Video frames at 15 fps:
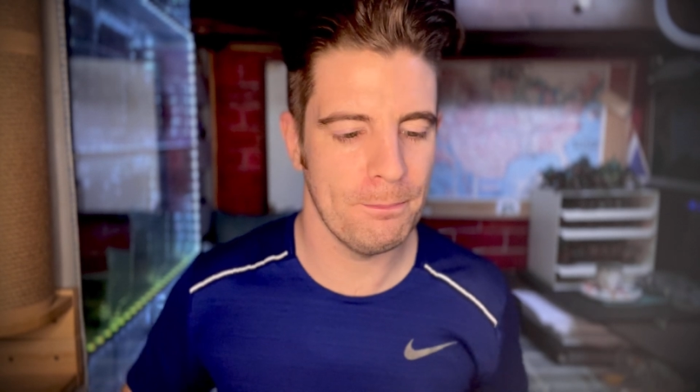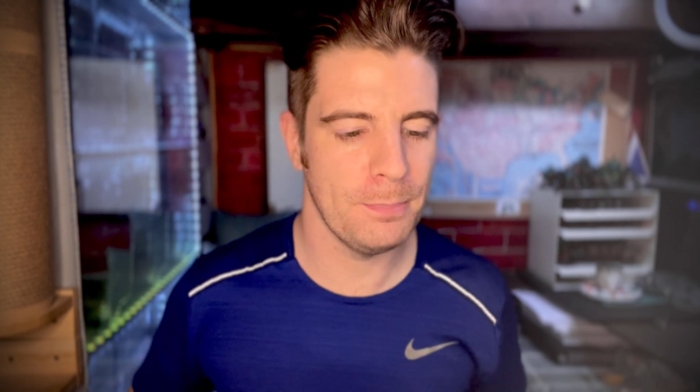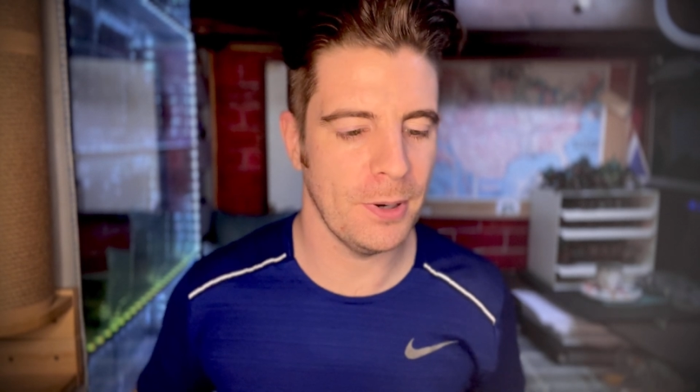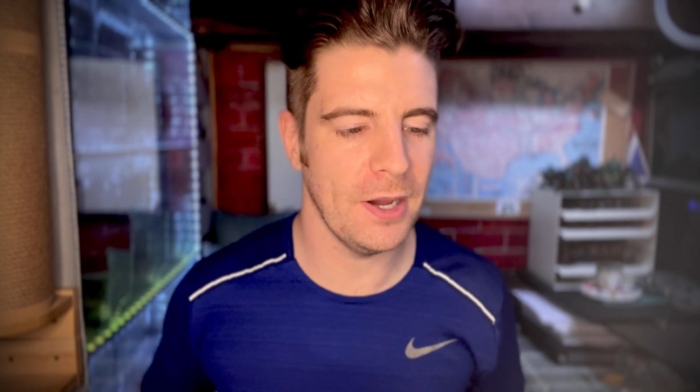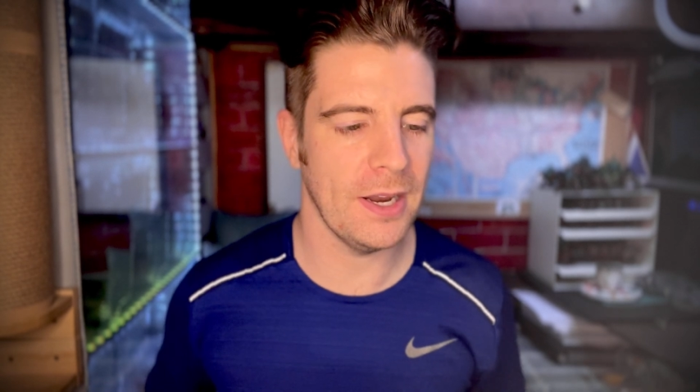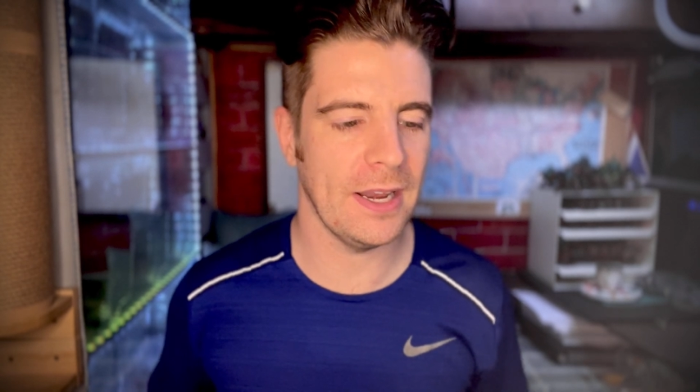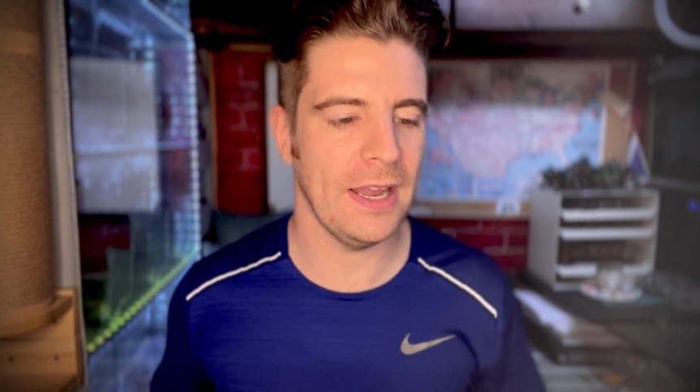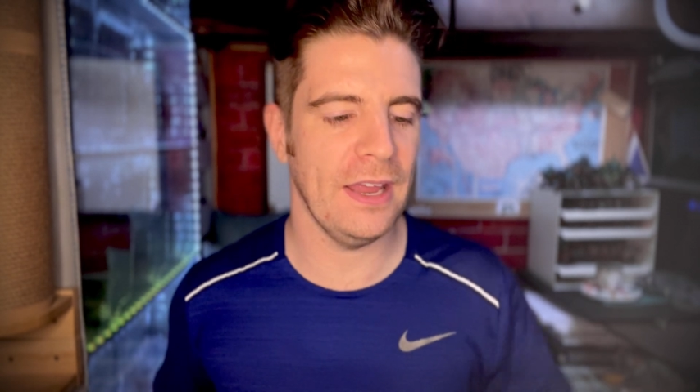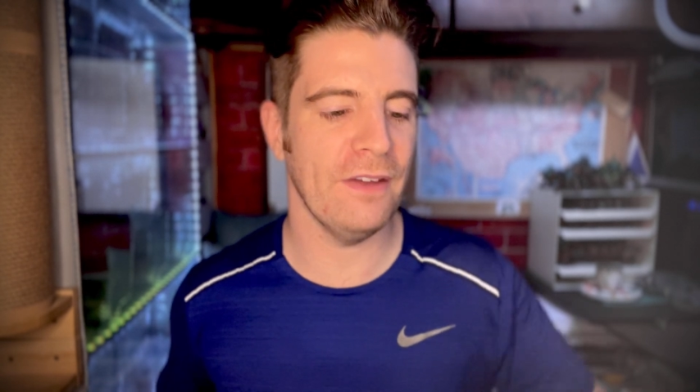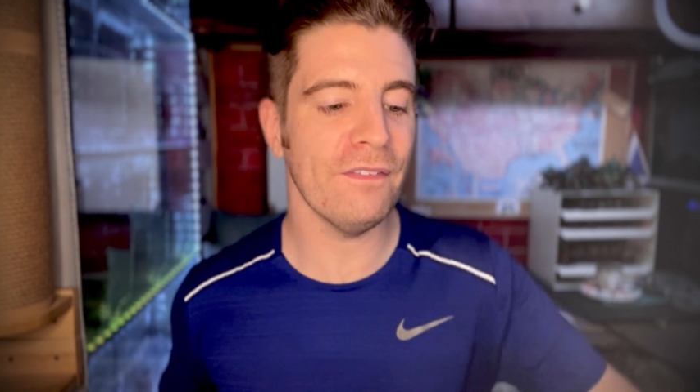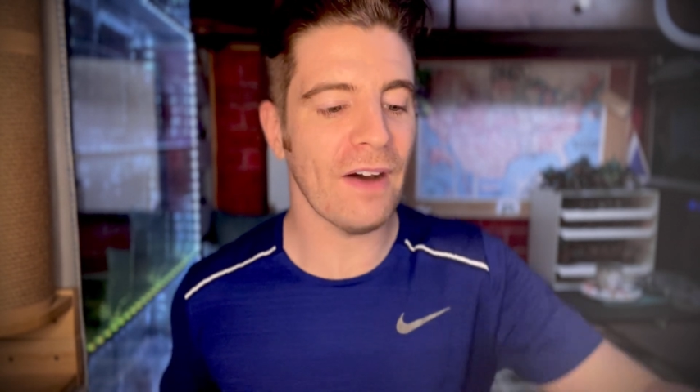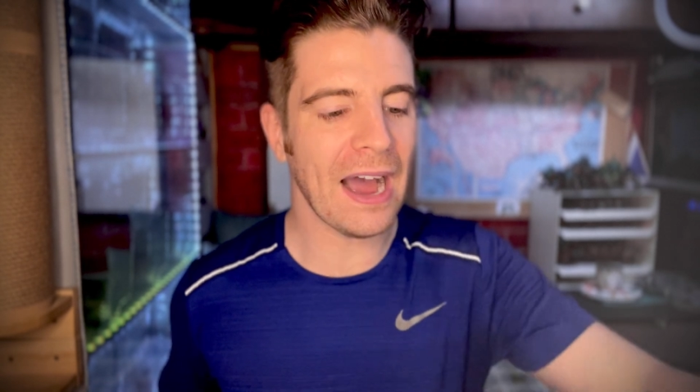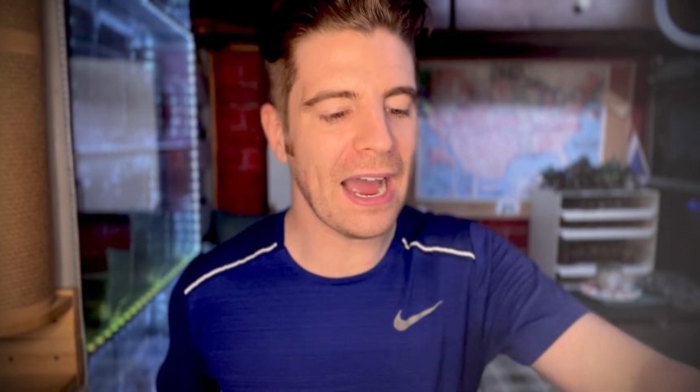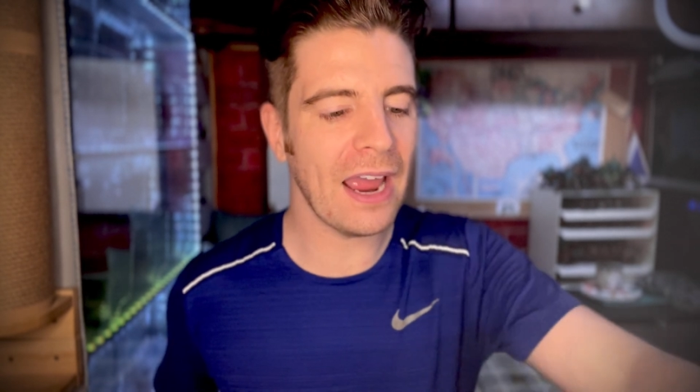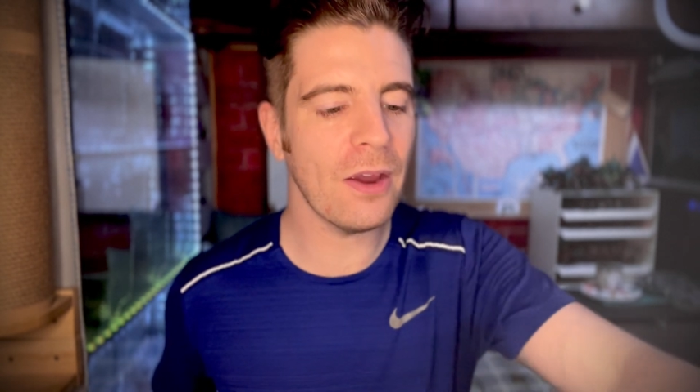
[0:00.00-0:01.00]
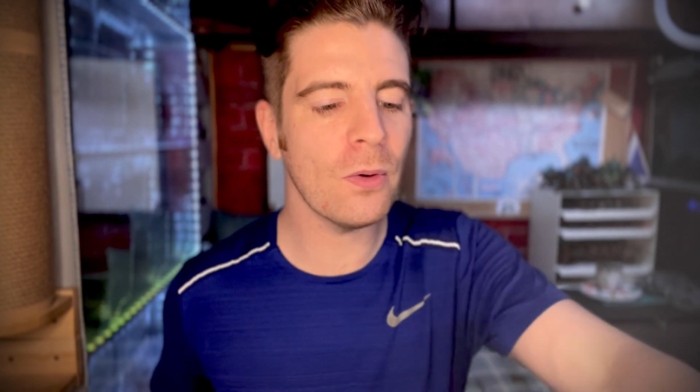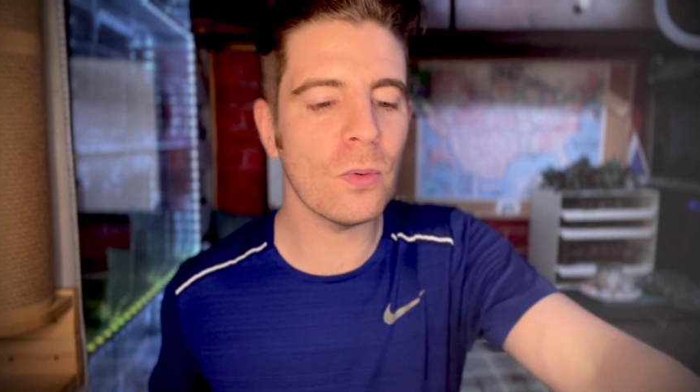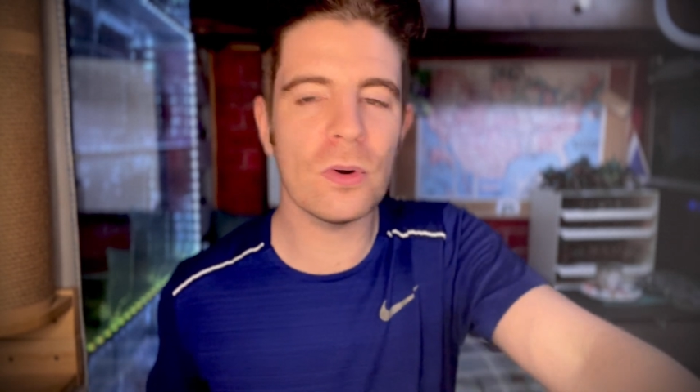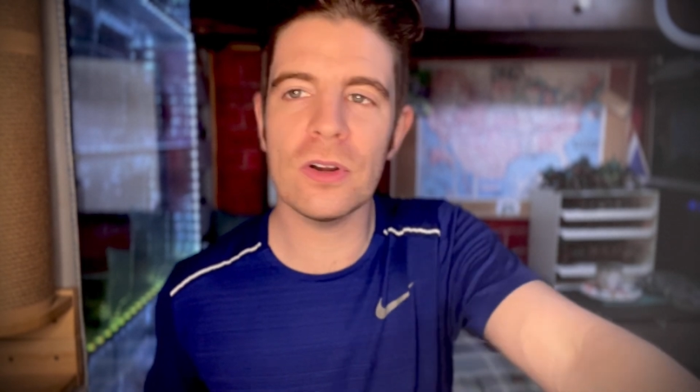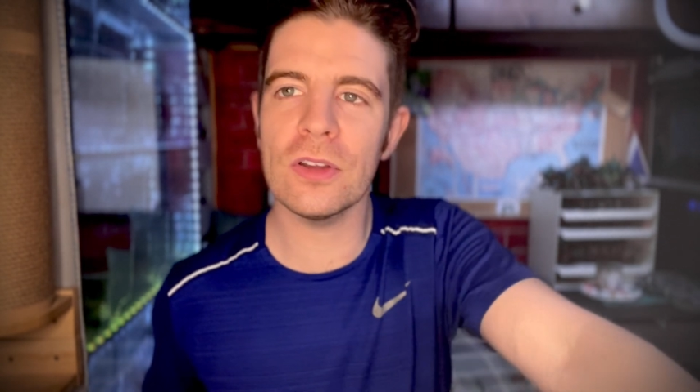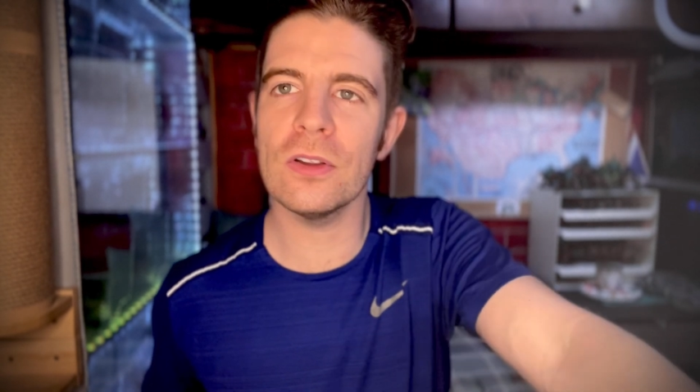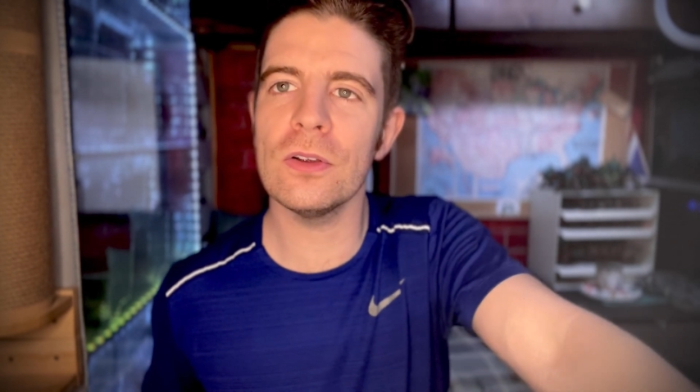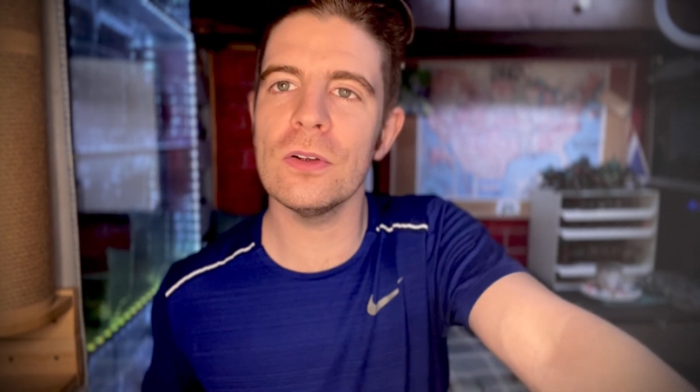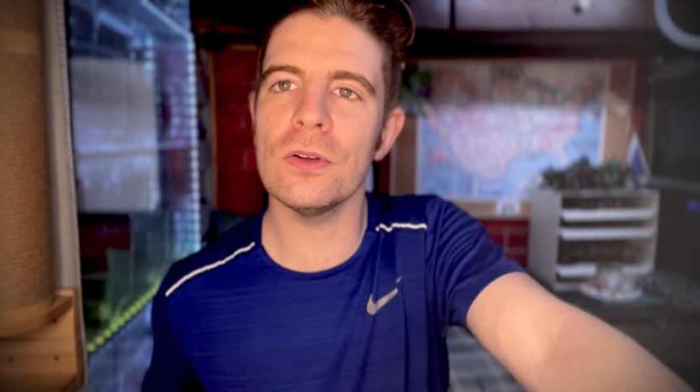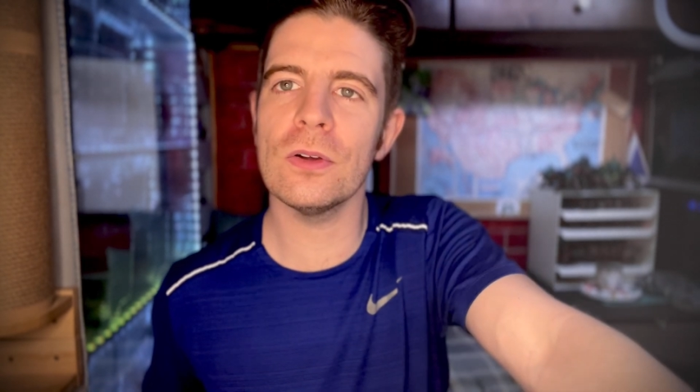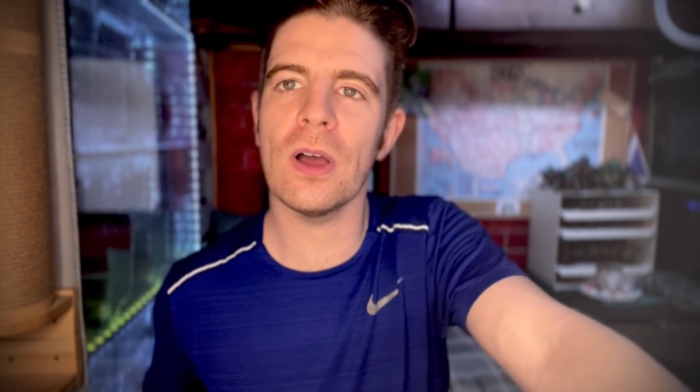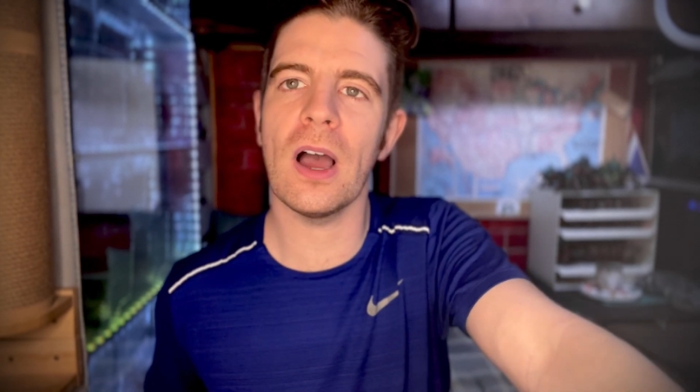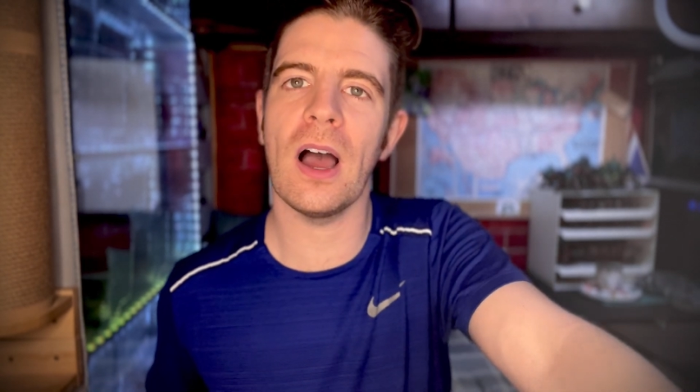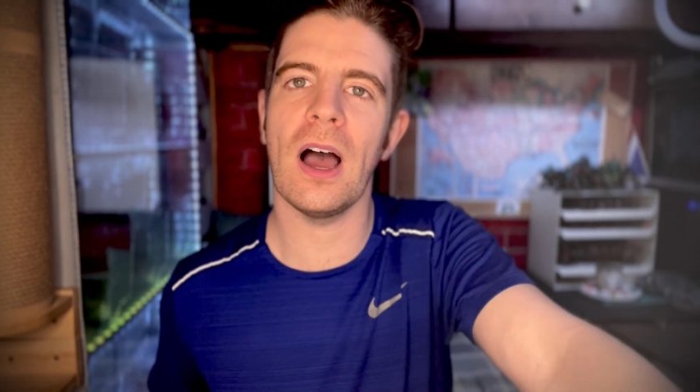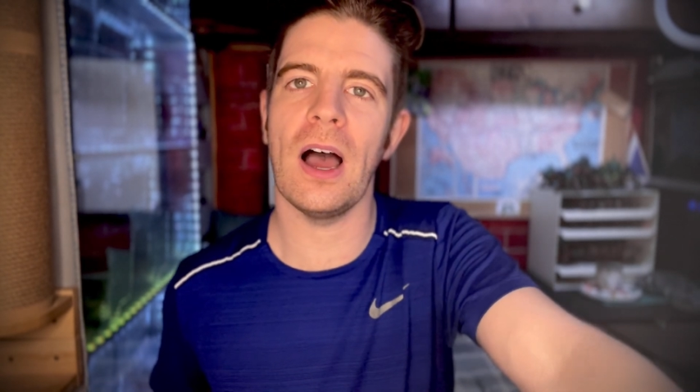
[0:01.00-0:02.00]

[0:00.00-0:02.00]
but if I were you,